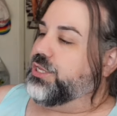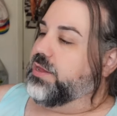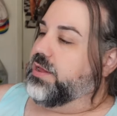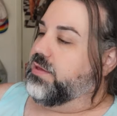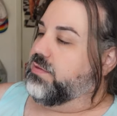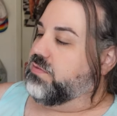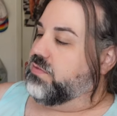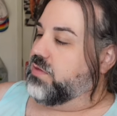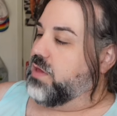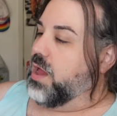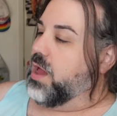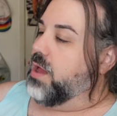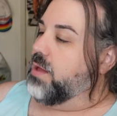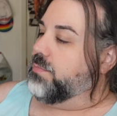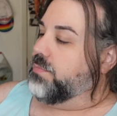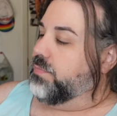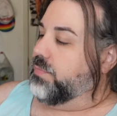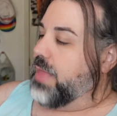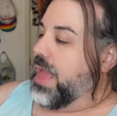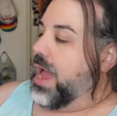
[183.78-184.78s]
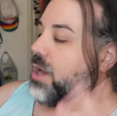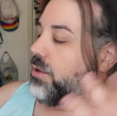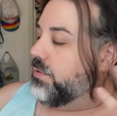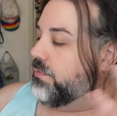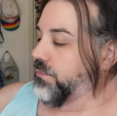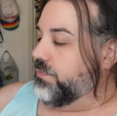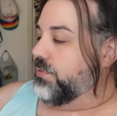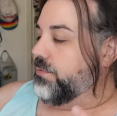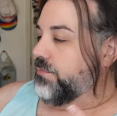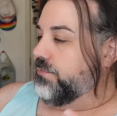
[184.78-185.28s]
list. Um, out
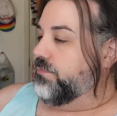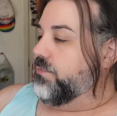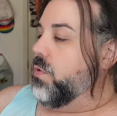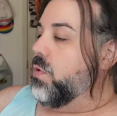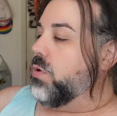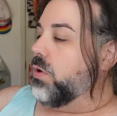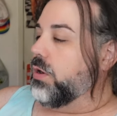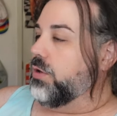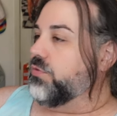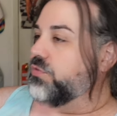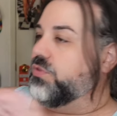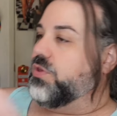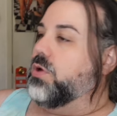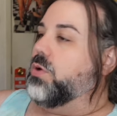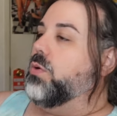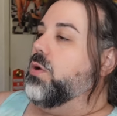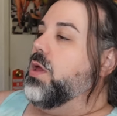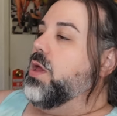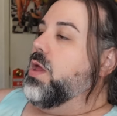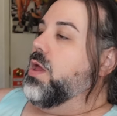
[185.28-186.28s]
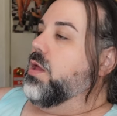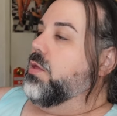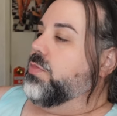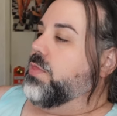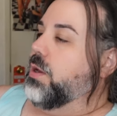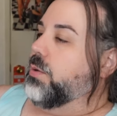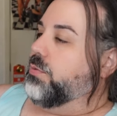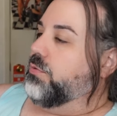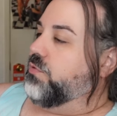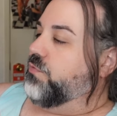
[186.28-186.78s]
of the four, so
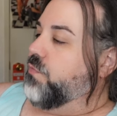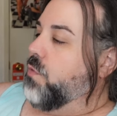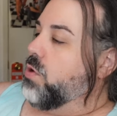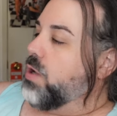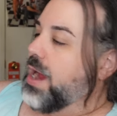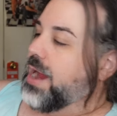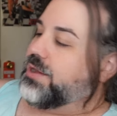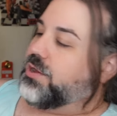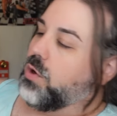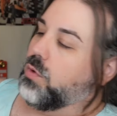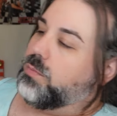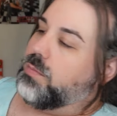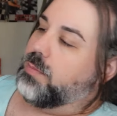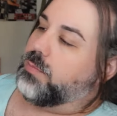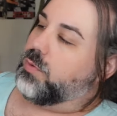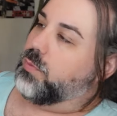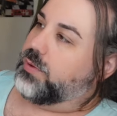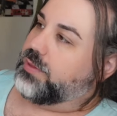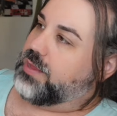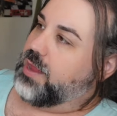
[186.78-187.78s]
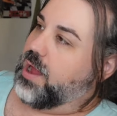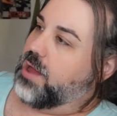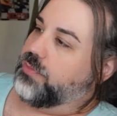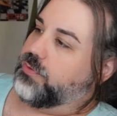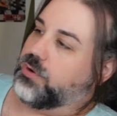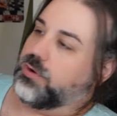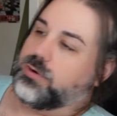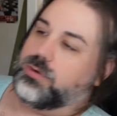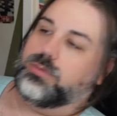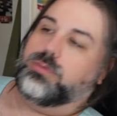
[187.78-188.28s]
there was four. I don't remember what the
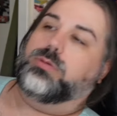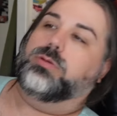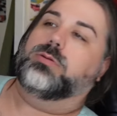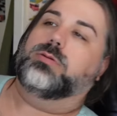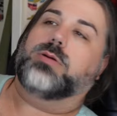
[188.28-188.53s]
other.